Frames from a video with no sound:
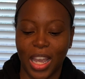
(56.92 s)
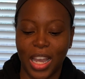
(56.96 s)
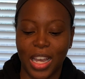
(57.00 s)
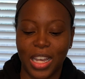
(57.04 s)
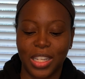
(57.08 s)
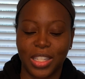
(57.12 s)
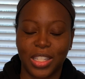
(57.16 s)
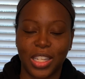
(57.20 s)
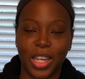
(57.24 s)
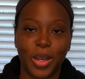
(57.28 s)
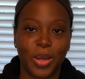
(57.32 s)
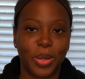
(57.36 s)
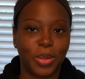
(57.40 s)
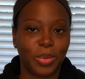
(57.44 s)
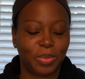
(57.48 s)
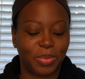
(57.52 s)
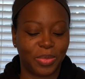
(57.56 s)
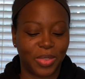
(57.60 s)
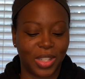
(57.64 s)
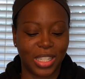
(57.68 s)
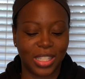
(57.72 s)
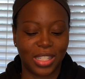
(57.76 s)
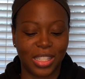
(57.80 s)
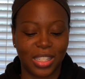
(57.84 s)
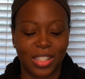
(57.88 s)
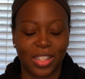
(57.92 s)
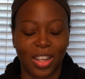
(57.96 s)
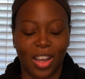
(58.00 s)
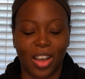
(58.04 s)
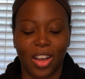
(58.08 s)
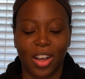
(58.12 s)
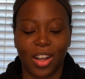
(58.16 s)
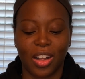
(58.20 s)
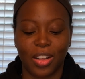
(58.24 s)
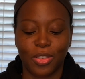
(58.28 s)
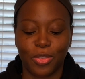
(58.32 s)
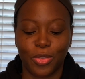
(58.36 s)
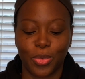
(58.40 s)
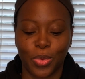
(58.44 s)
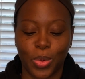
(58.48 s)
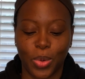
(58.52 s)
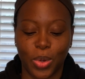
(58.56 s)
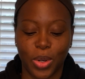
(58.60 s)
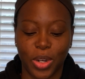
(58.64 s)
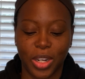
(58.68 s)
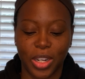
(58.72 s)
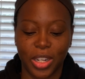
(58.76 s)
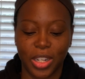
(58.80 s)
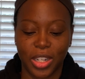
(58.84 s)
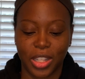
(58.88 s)
So this is all
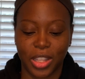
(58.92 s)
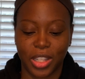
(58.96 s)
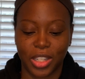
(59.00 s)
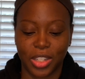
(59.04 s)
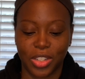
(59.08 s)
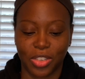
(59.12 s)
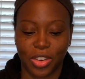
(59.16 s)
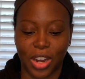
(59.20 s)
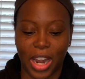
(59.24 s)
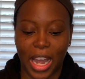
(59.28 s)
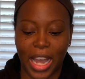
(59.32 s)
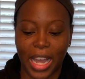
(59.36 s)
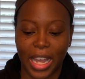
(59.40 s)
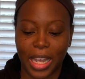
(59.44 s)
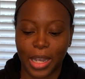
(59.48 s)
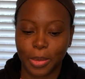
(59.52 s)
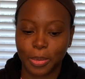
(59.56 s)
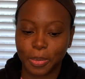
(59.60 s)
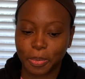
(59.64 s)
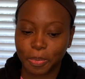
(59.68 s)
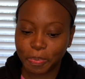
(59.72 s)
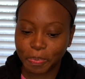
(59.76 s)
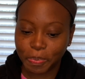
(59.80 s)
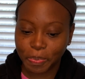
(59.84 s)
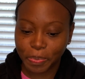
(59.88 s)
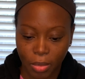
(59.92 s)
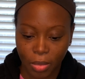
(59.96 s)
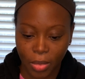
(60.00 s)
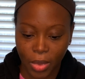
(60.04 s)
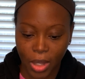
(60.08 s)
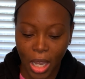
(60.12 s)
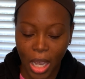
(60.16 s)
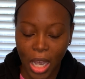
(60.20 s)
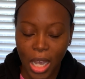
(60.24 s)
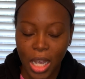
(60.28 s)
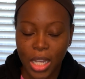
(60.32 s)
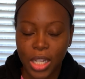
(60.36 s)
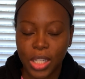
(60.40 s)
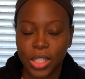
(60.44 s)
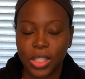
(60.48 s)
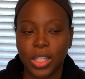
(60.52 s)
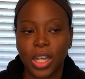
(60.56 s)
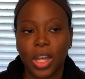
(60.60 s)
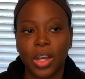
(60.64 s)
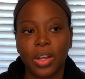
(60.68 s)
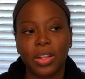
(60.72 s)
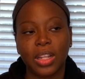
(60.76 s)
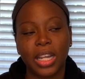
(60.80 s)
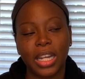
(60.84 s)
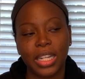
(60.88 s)
for the tribe.
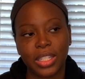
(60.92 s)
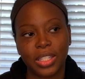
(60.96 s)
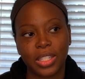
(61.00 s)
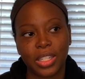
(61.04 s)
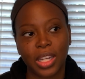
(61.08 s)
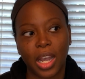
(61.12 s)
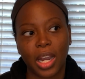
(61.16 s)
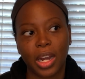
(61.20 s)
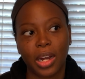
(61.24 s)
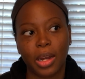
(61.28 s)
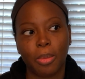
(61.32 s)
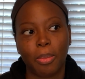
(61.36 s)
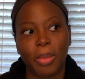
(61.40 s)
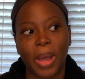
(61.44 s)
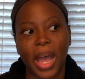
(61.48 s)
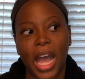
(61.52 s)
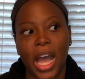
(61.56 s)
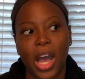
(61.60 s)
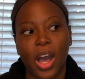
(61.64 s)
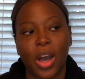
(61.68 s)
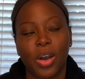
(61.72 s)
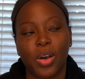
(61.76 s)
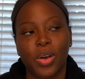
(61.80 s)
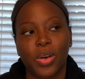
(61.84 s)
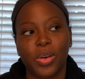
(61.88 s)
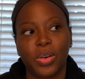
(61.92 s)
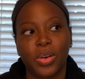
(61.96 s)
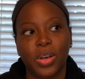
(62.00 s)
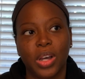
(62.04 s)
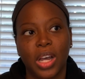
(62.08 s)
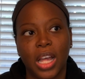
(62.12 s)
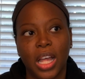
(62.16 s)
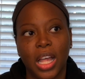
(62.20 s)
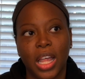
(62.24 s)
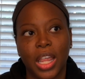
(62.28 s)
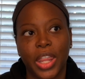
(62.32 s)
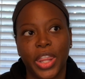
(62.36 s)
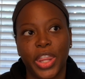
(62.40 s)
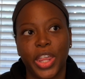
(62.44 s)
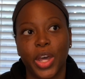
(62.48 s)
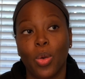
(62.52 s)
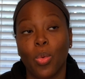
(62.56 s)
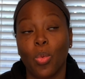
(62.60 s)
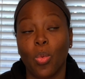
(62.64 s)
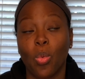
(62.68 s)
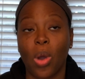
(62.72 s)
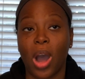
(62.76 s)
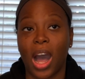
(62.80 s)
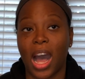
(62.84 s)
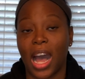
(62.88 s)
So let's start about the
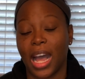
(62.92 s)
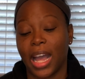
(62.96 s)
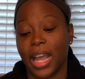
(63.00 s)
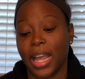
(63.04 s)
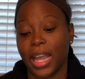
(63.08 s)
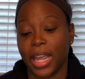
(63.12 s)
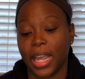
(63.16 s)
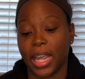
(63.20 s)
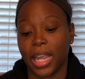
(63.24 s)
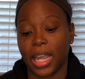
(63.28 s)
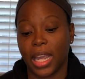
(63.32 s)
why.